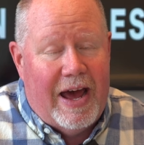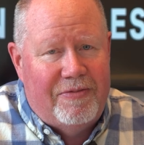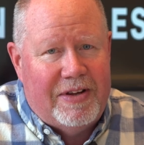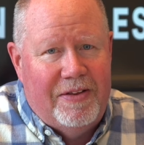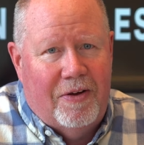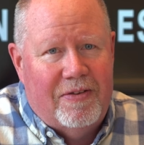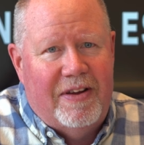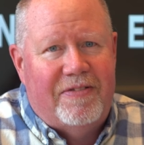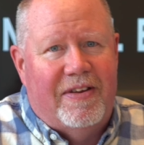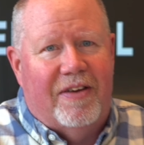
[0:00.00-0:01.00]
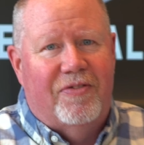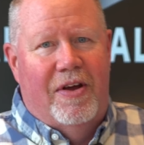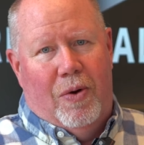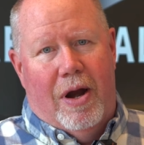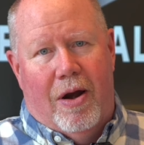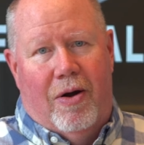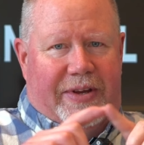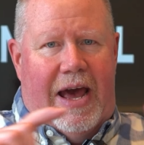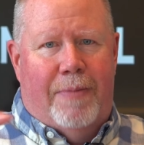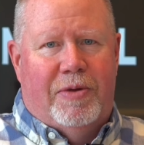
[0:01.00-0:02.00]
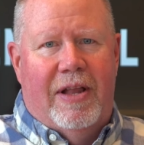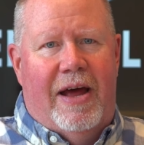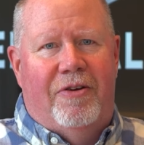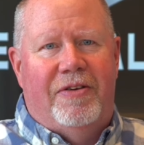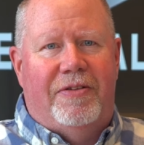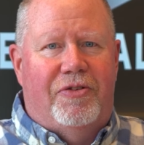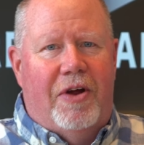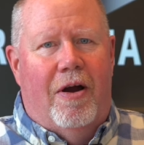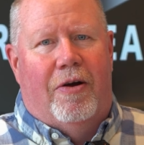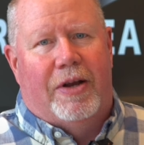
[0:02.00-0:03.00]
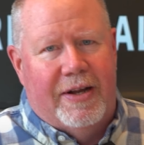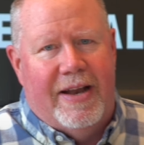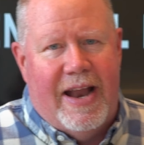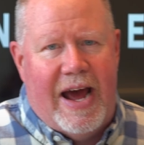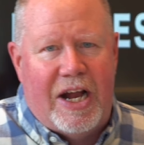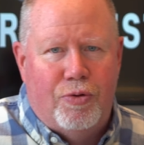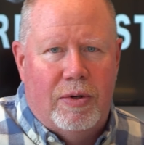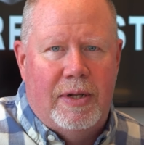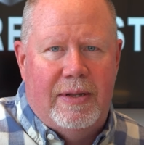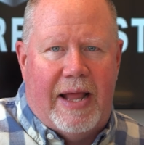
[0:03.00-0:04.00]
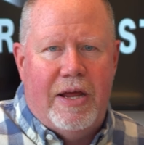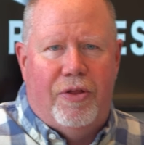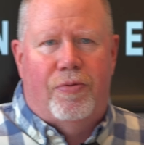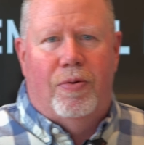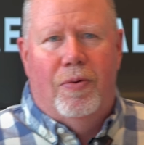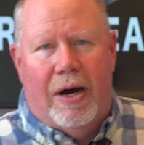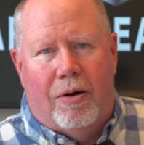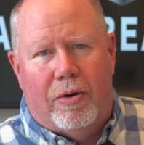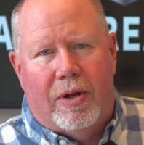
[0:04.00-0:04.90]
have seen those listings where capital letters at the start, natural light throughout.